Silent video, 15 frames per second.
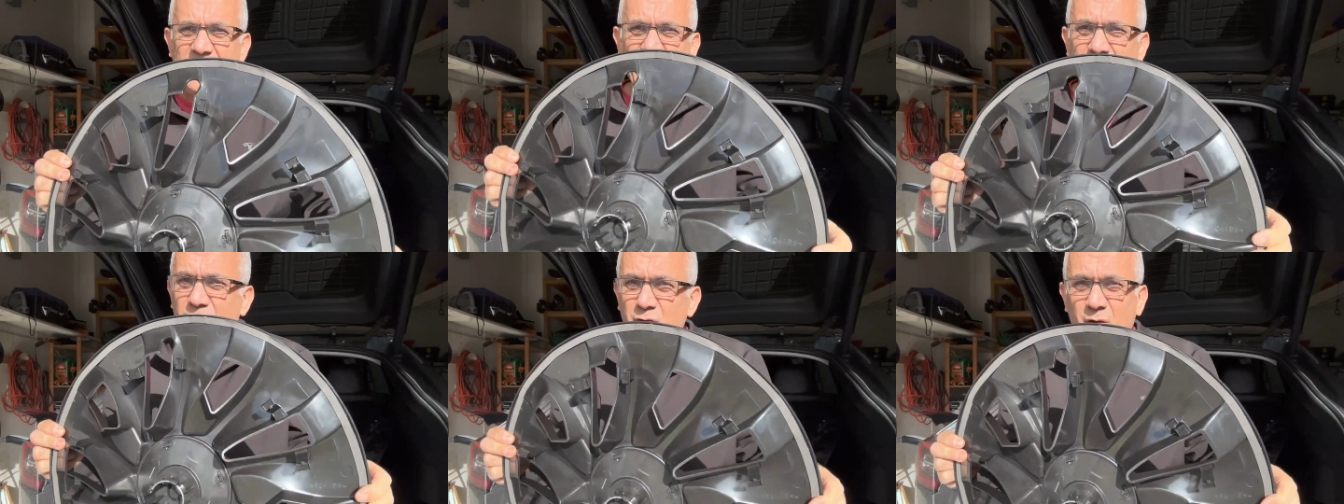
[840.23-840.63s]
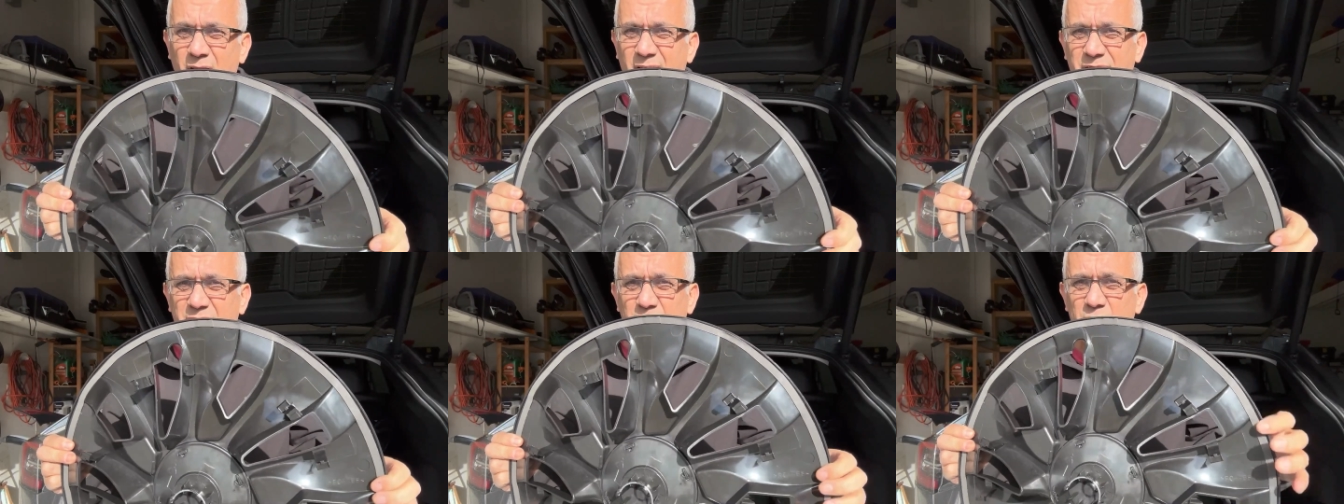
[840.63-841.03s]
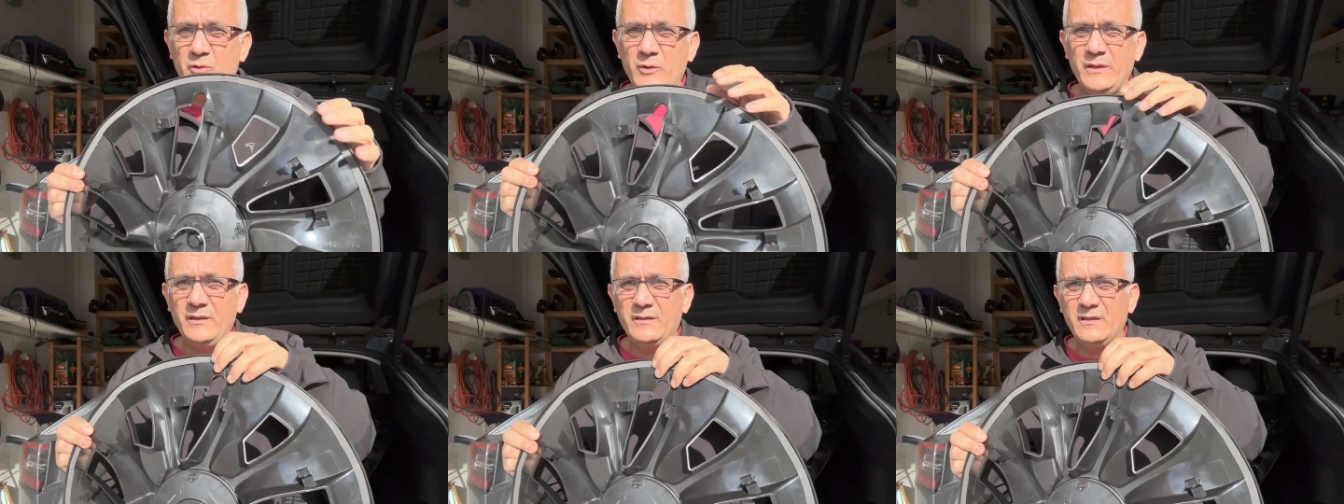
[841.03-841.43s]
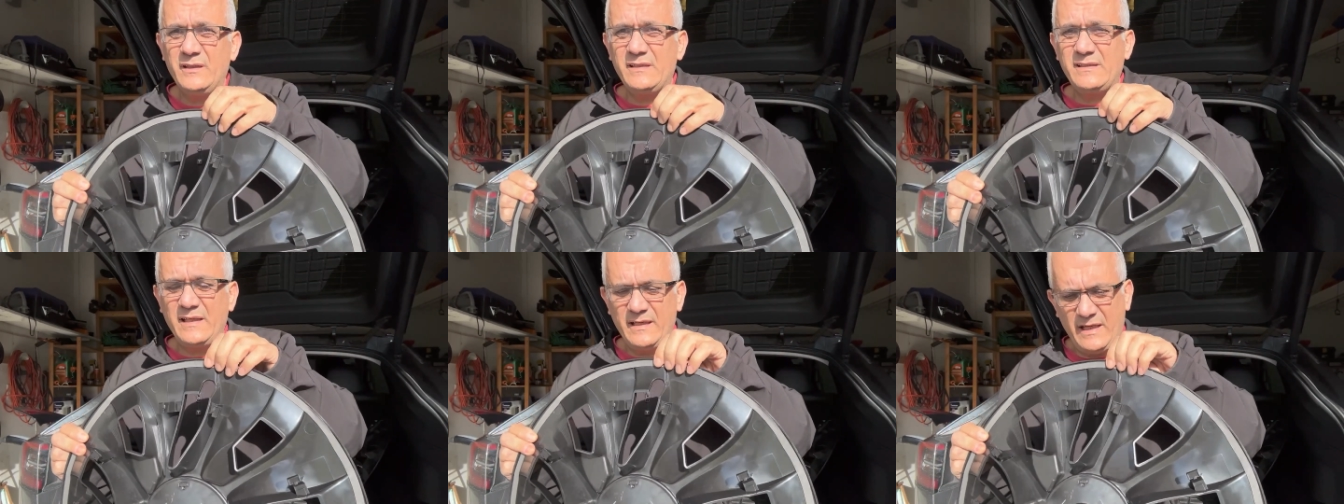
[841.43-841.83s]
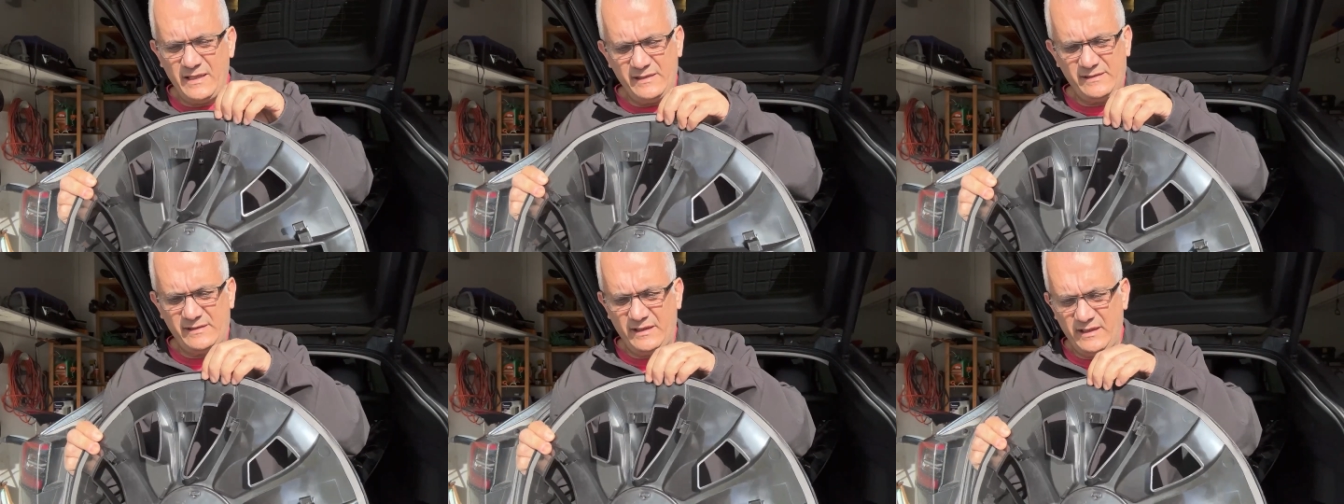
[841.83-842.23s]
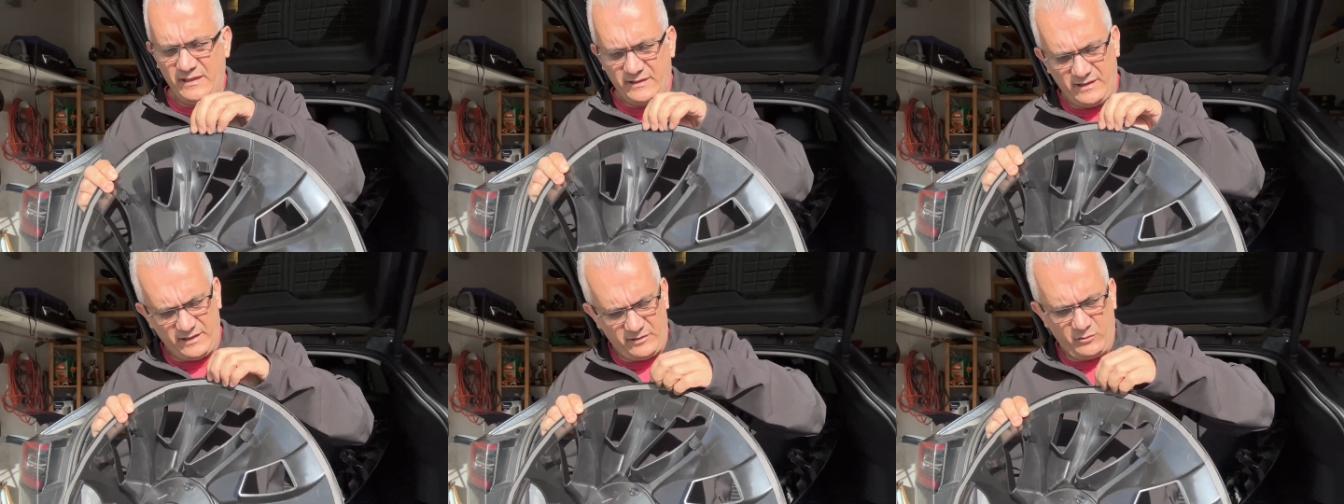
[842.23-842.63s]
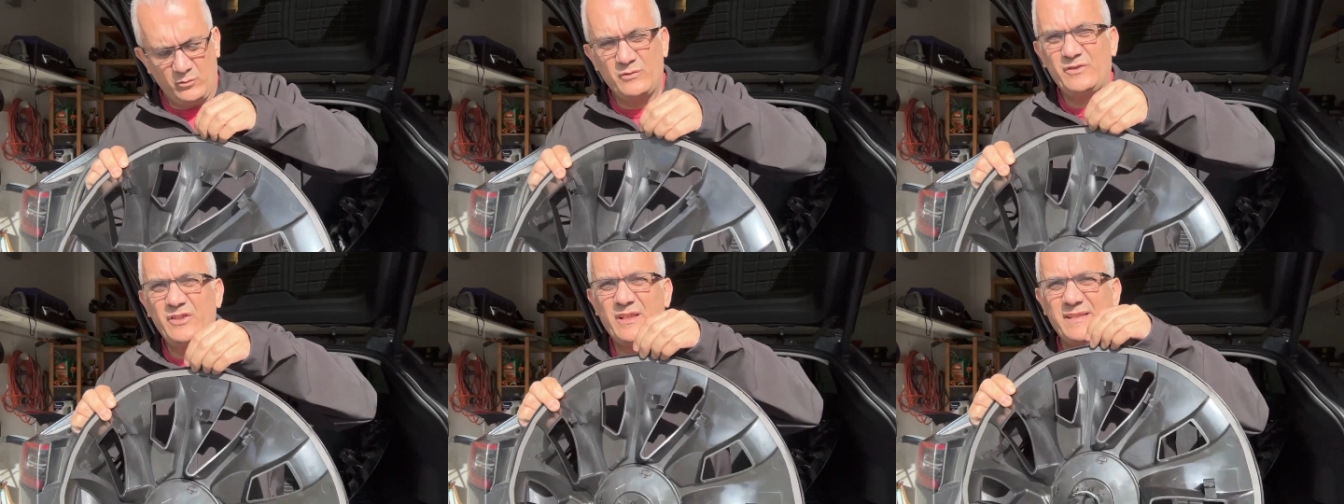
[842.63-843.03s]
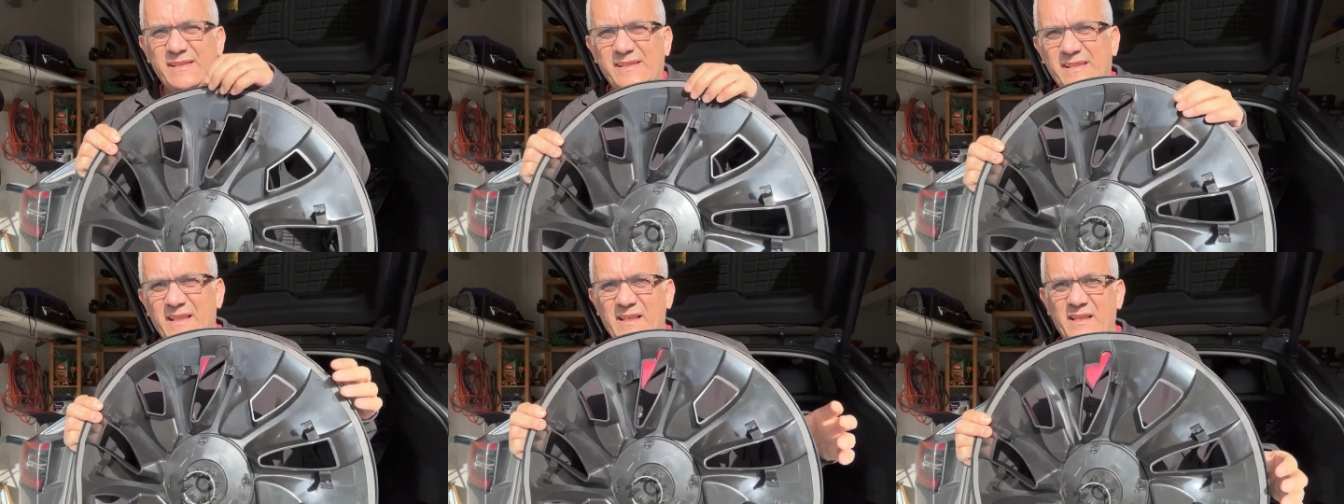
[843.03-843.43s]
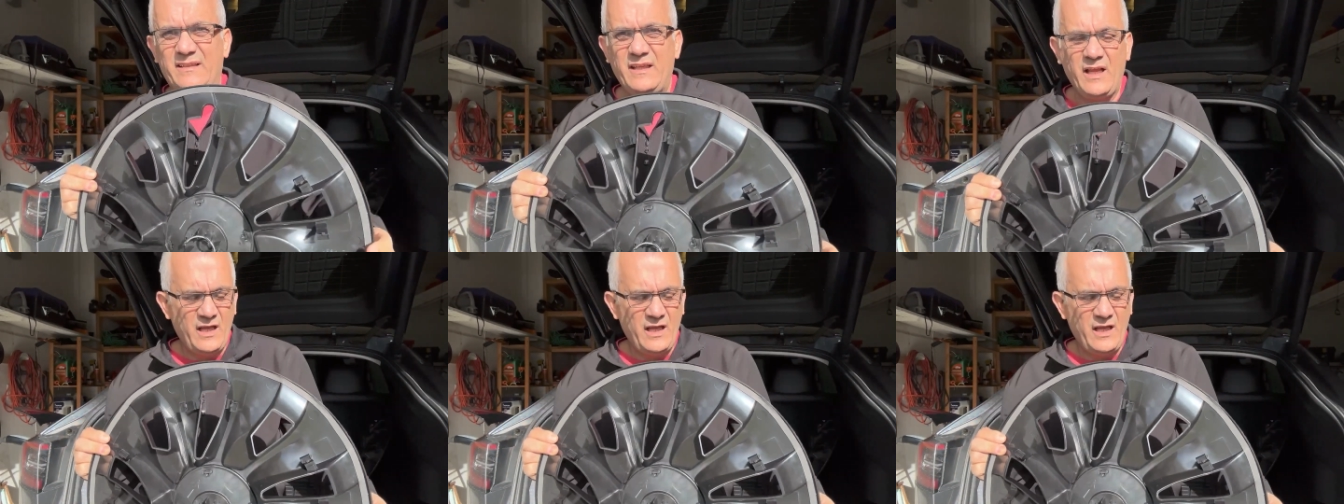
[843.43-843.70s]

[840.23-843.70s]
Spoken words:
now you don't have to do it. It's a nice thing to just seal it